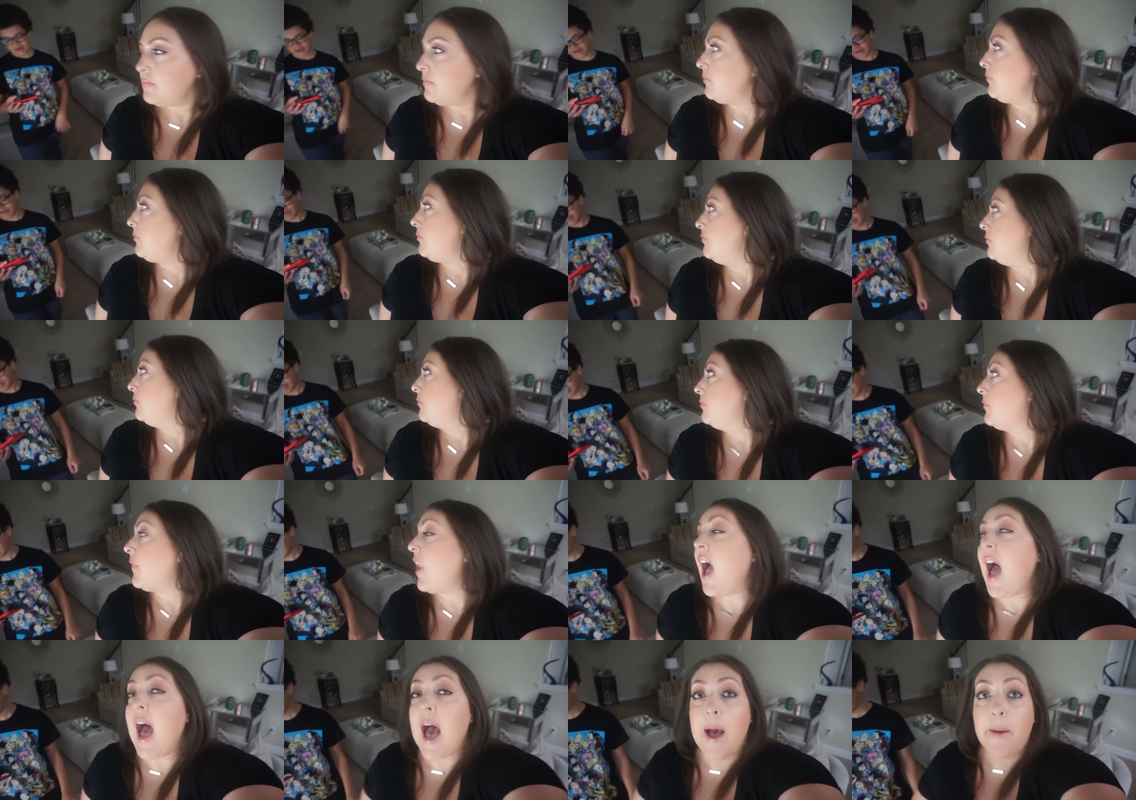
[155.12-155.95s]
I don't
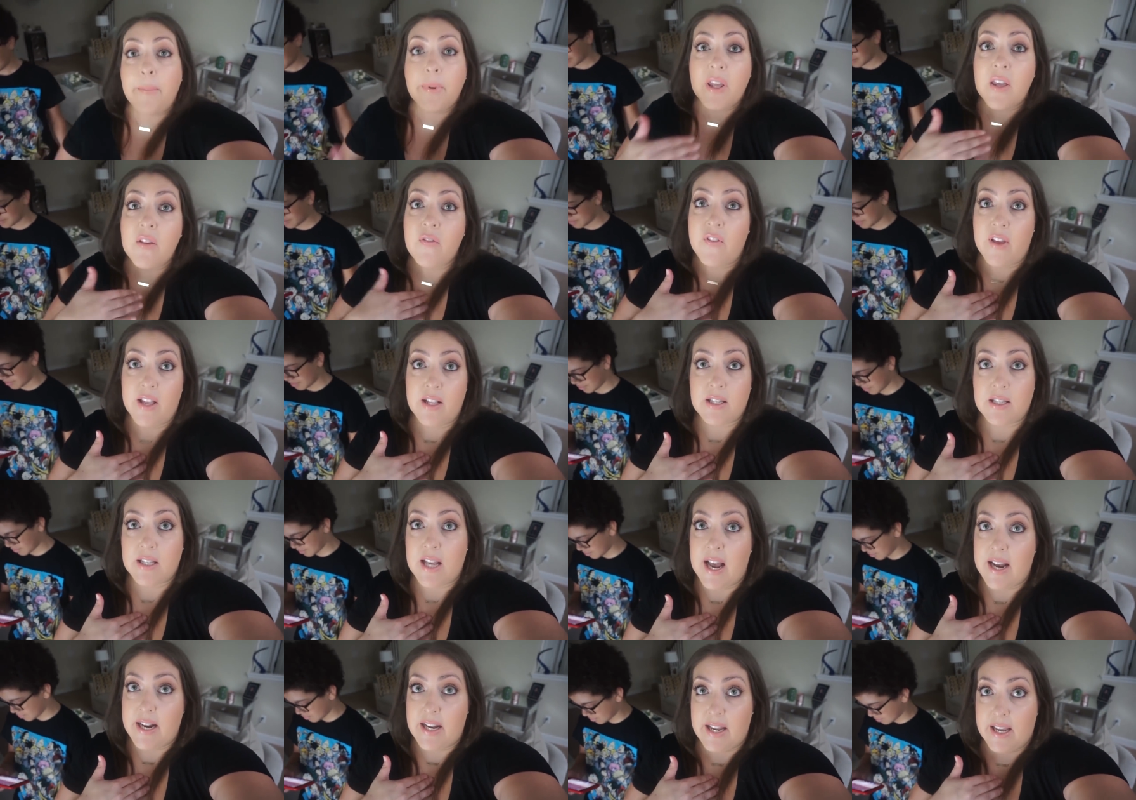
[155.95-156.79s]
know. I'm
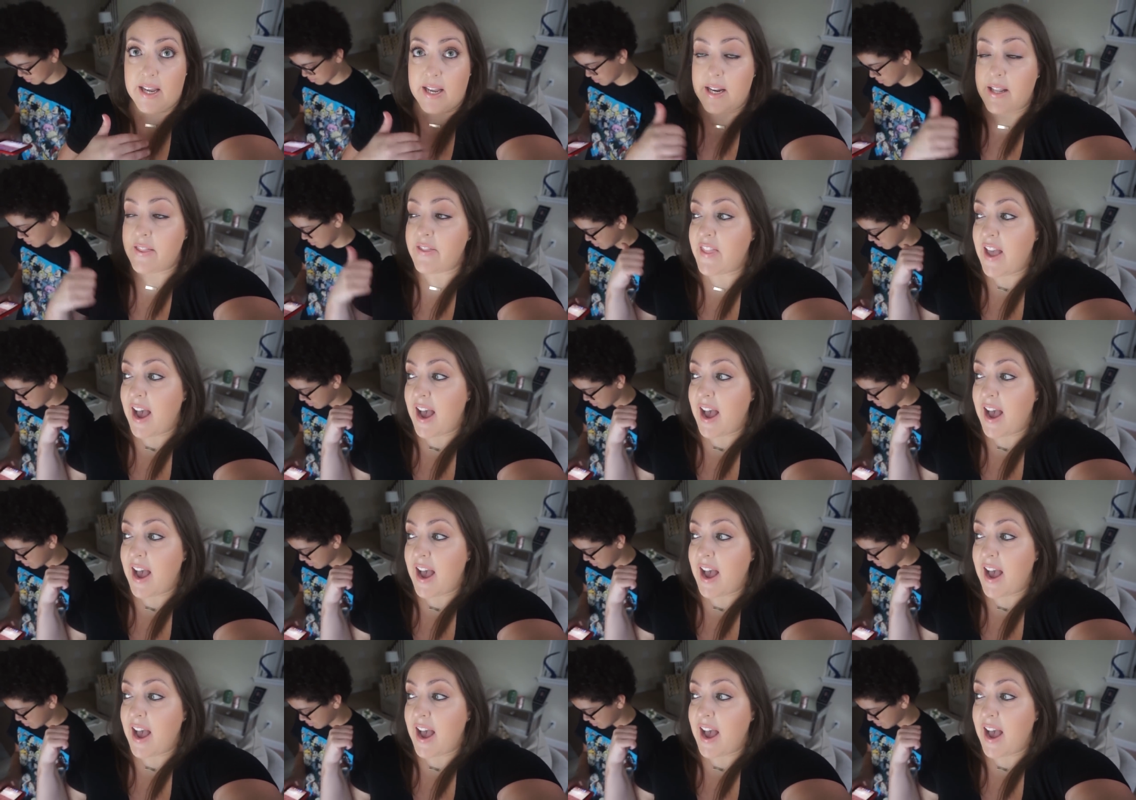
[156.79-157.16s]
convinced I did.